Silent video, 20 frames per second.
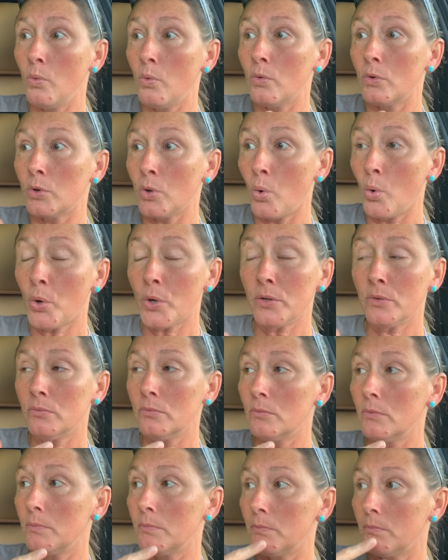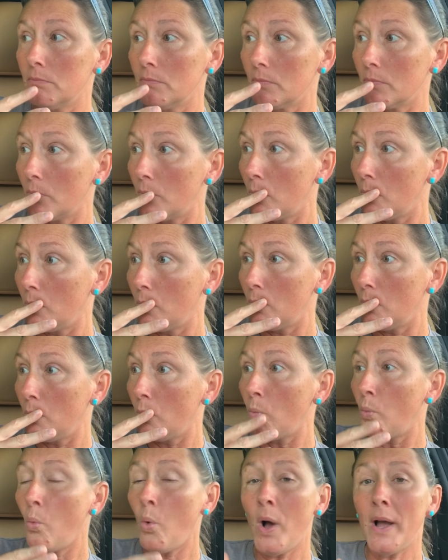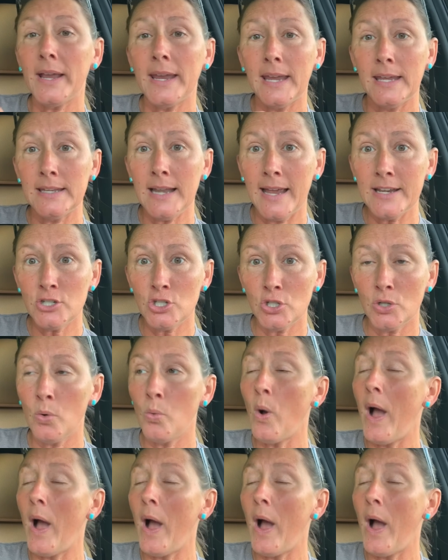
Lord, what can I do?